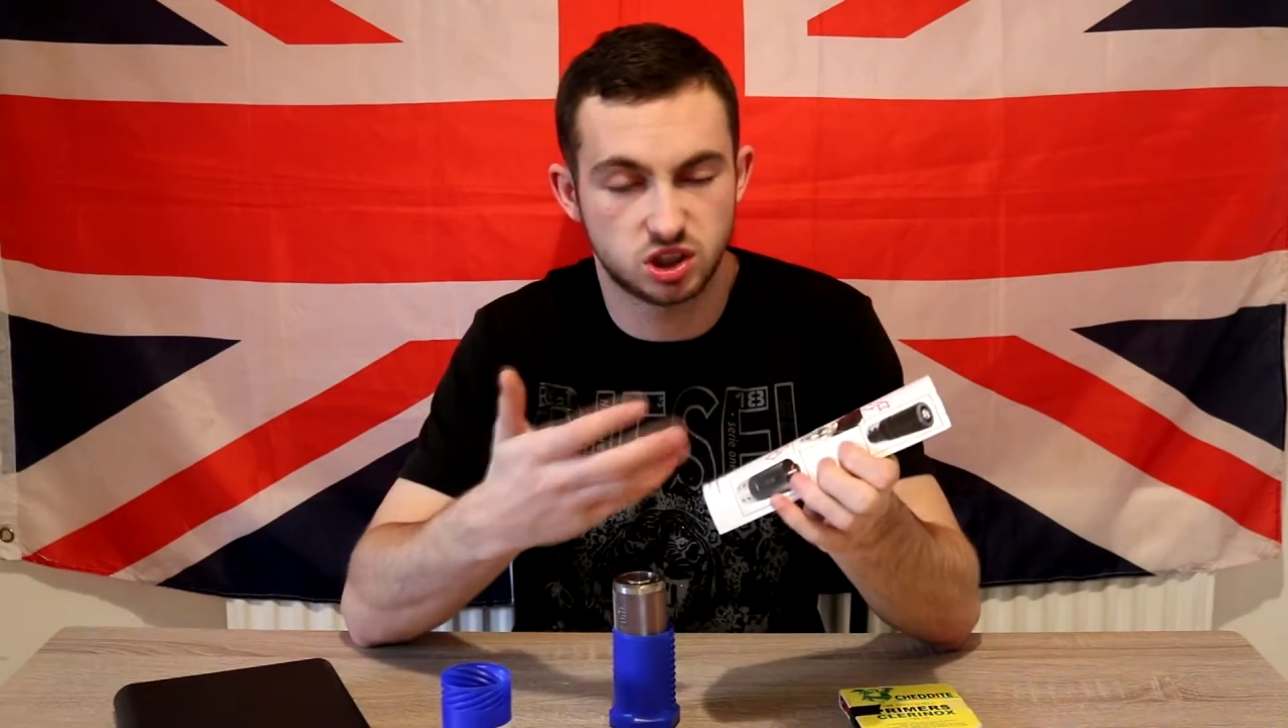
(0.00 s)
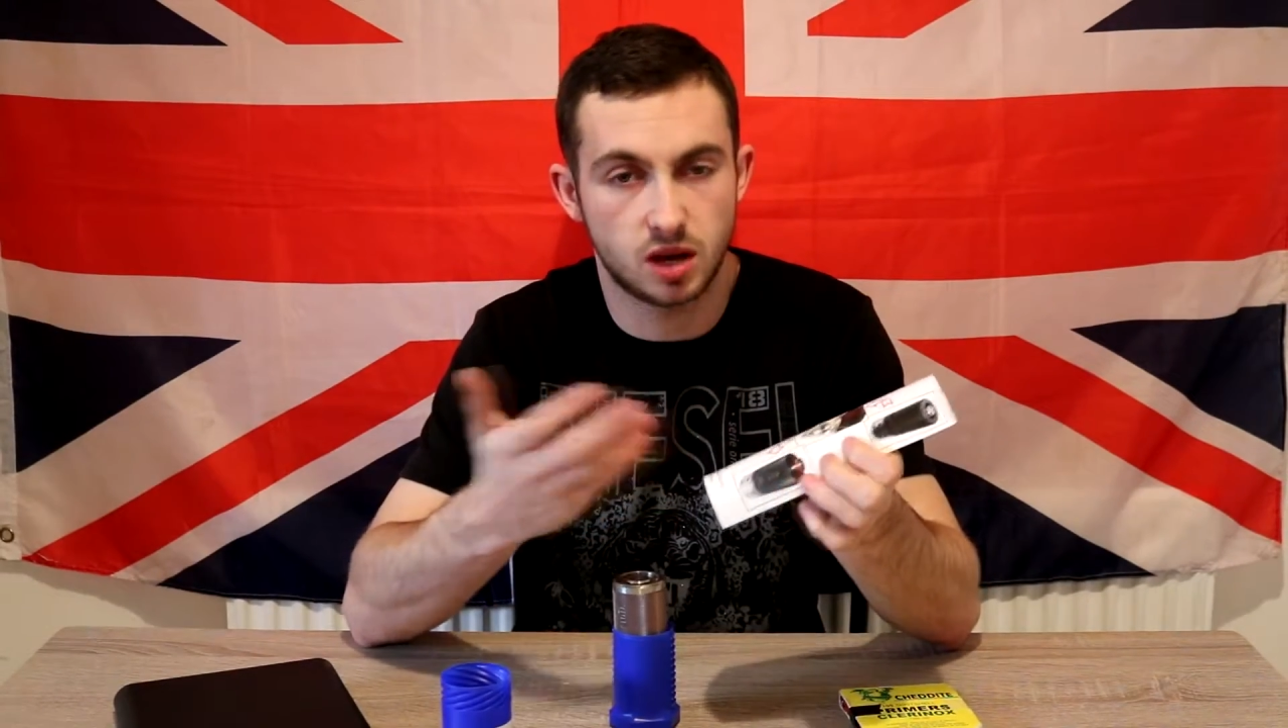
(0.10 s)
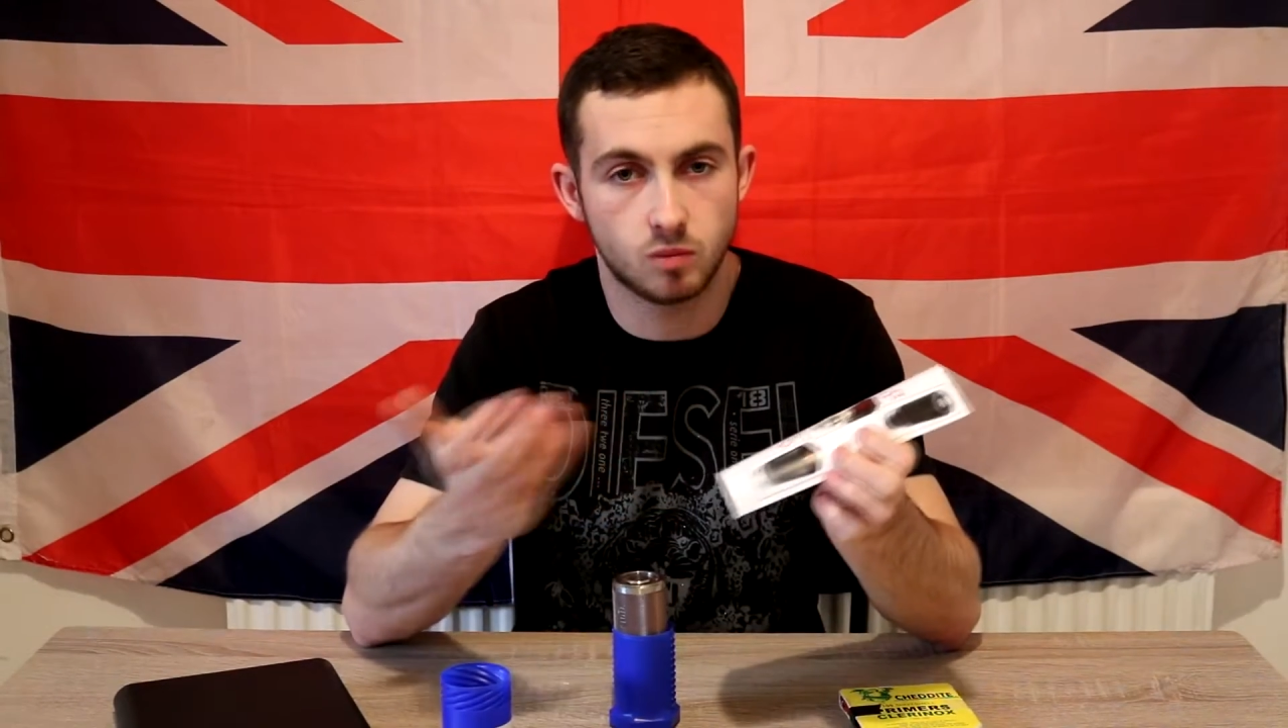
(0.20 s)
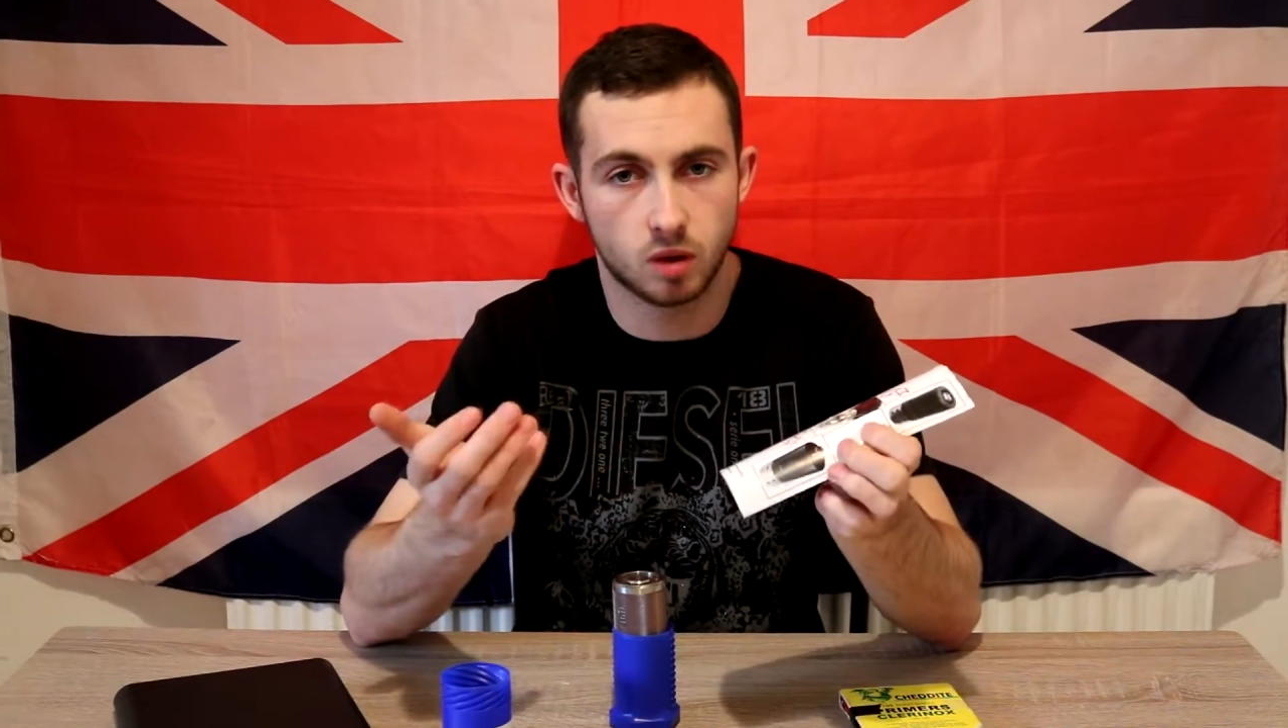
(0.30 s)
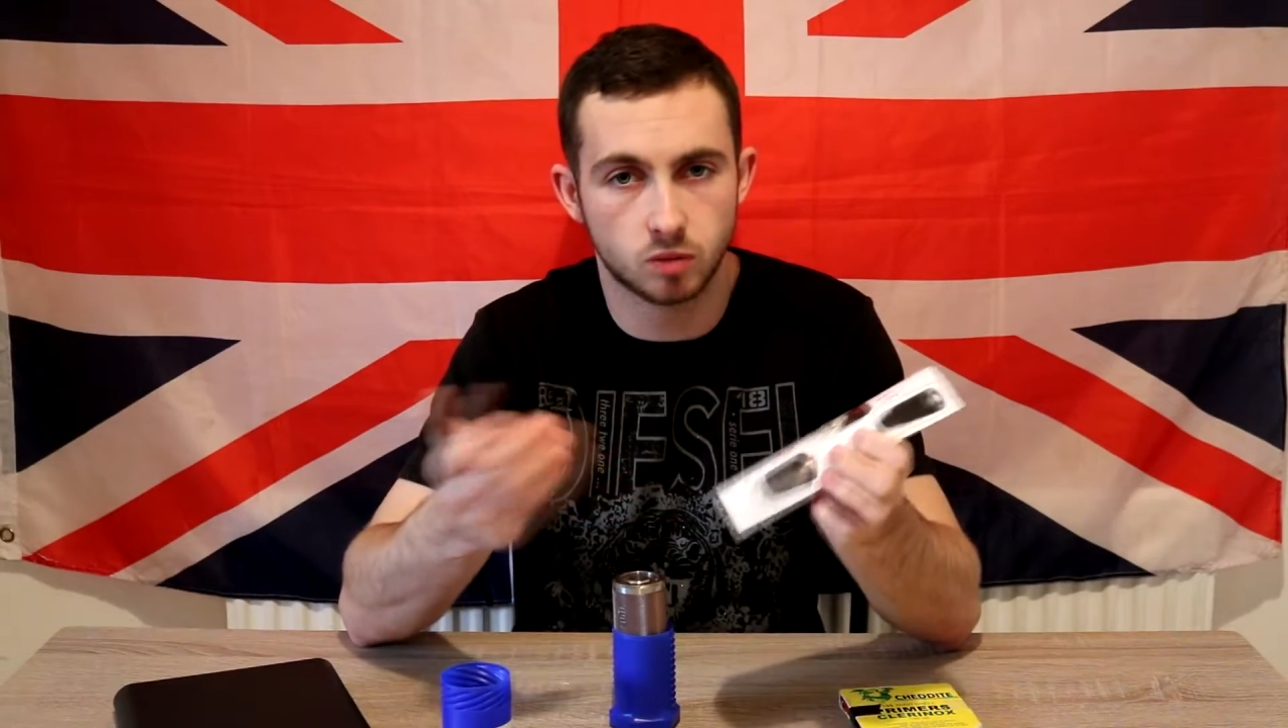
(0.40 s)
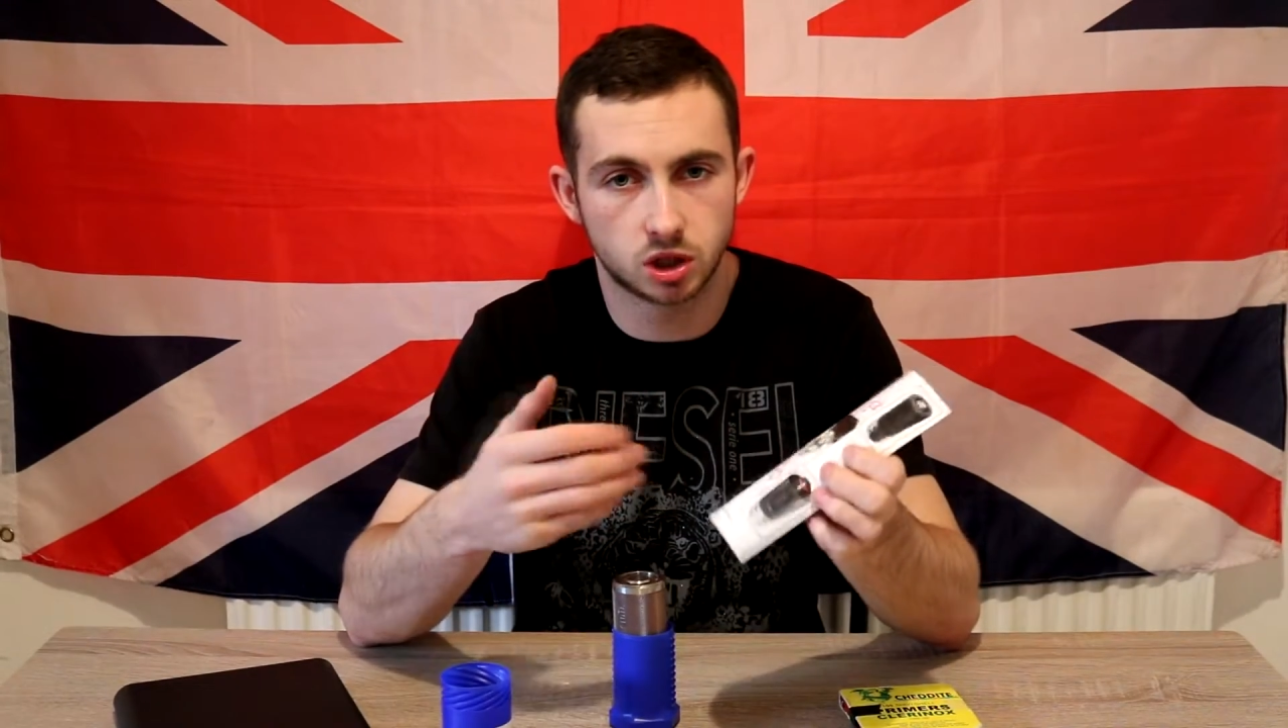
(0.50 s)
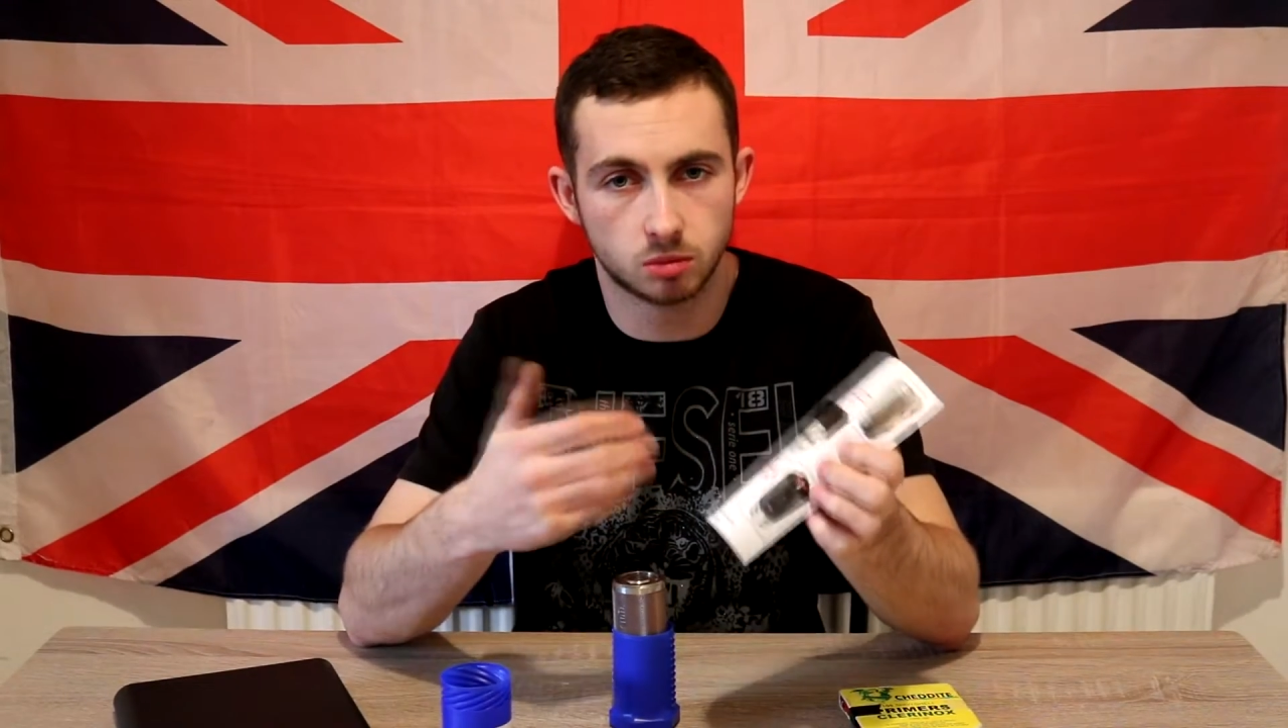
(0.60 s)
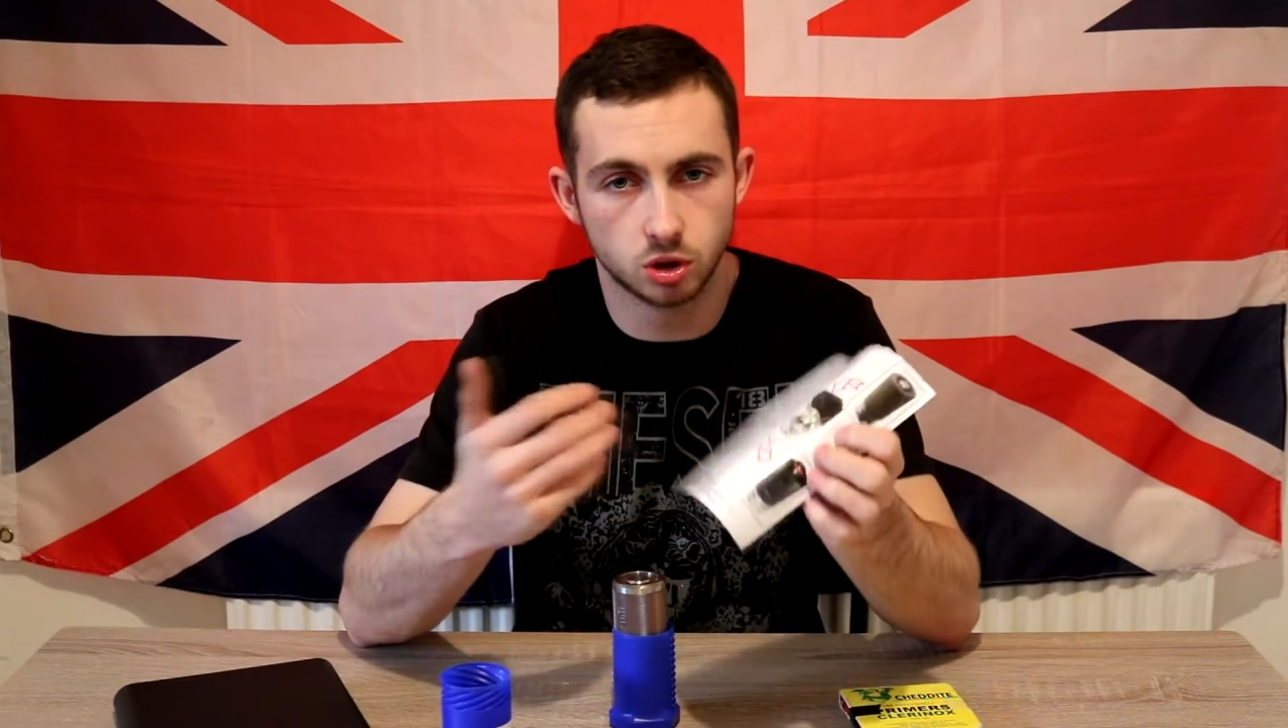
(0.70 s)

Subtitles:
sent one with the